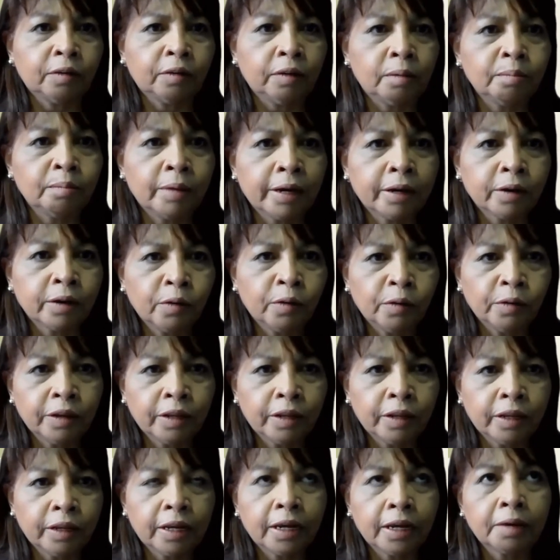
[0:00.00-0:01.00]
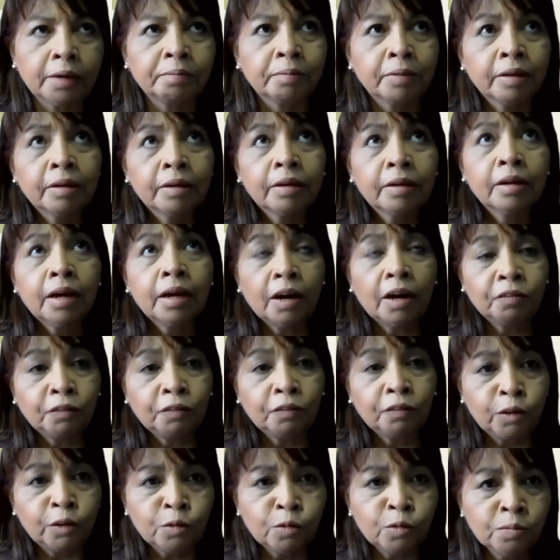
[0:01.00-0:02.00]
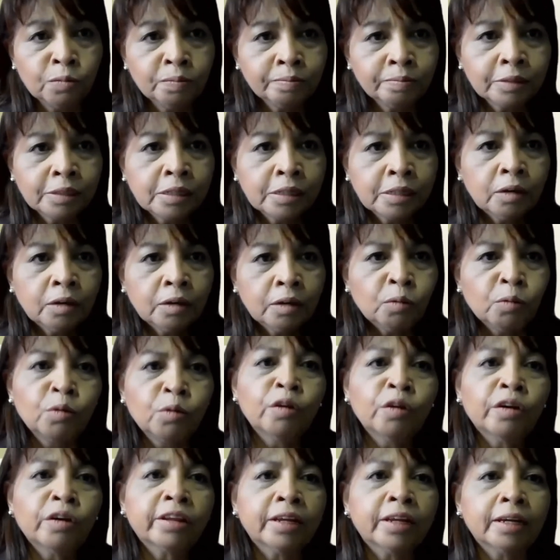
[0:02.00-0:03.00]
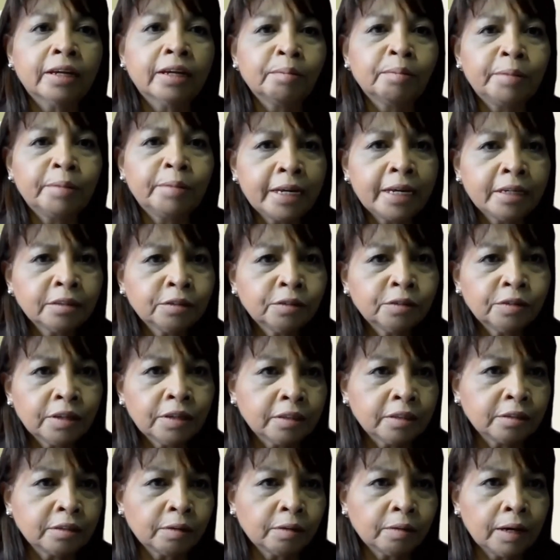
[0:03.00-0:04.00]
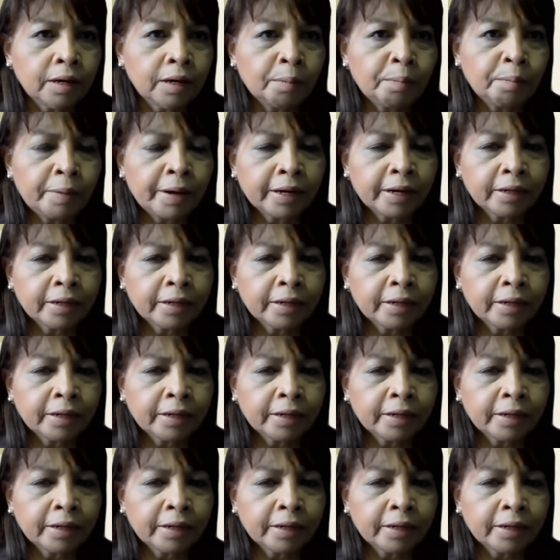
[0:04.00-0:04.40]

presenting an order agenda in the frame of AFOLU